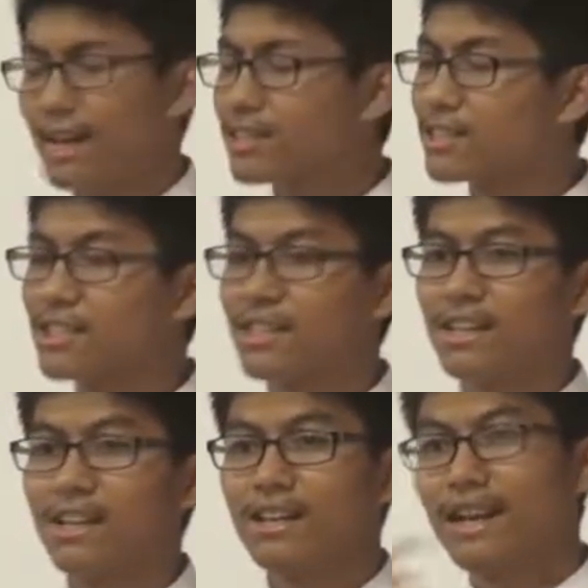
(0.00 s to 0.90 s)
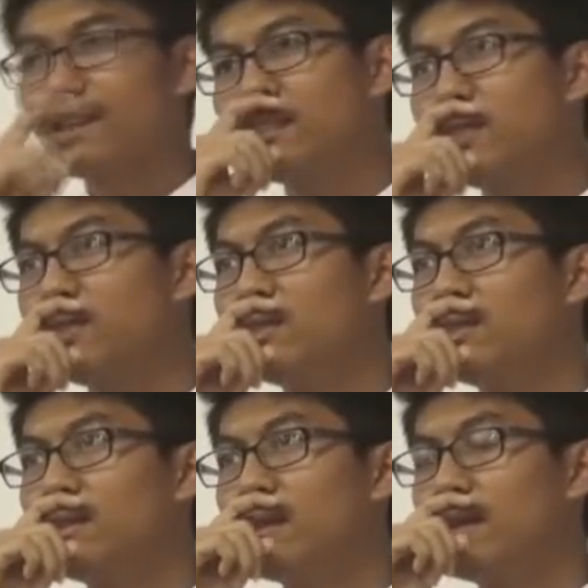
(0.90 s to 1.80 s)
last
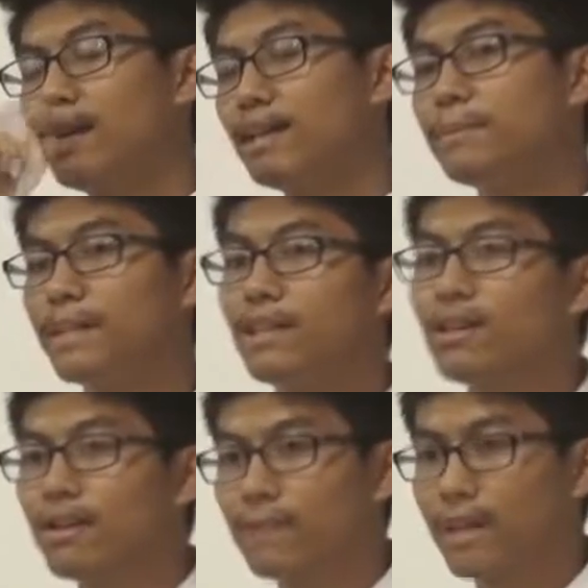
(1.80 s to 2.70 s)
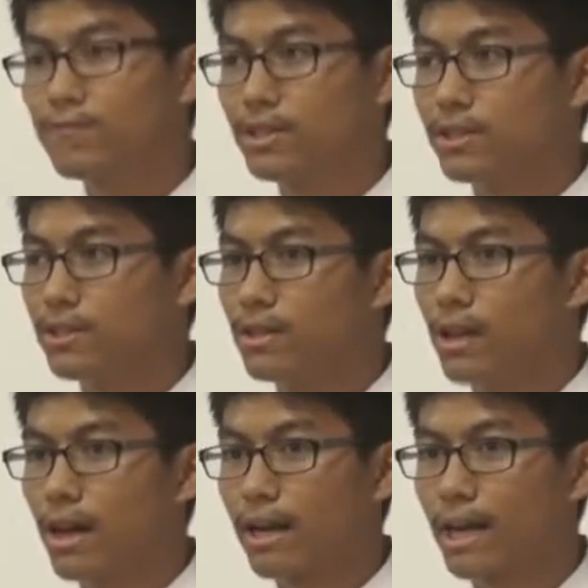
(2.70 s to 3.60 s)
year, in the beginning of last year,
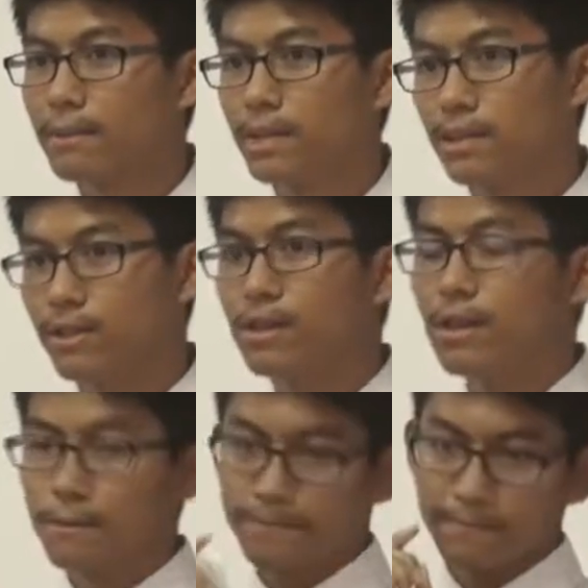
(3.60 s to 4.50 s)
academic year,